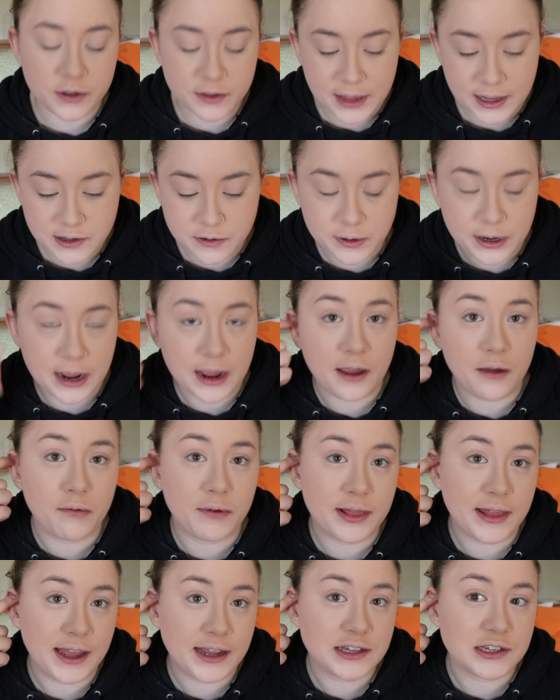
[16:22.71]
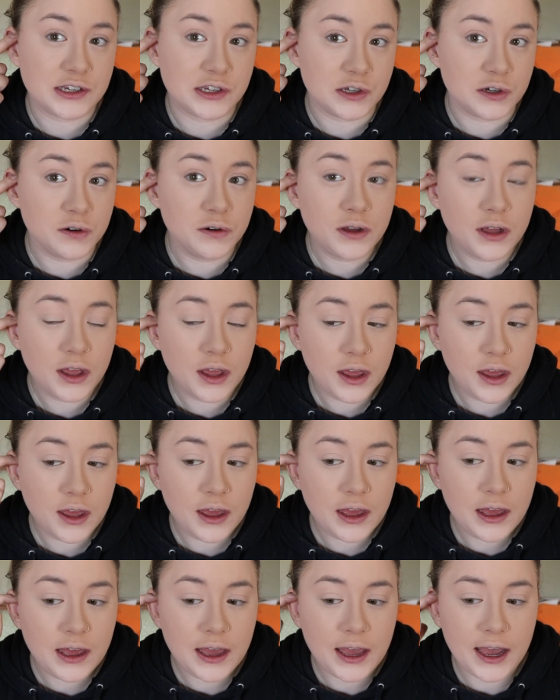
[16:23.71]
That's what I would like to do.
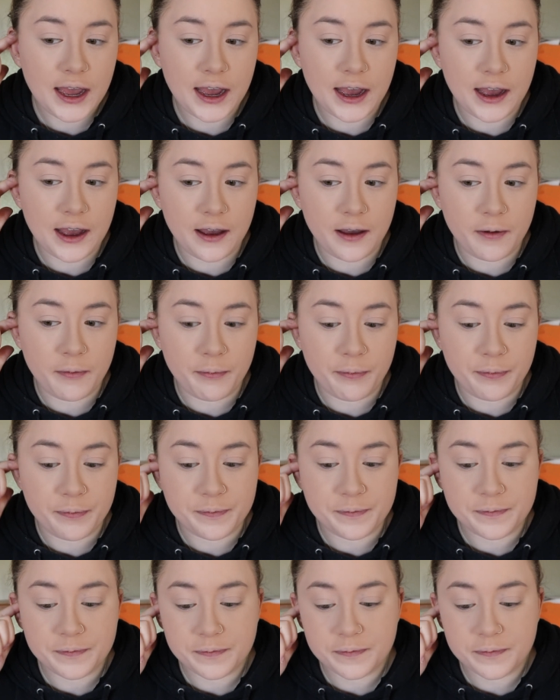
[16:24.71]
And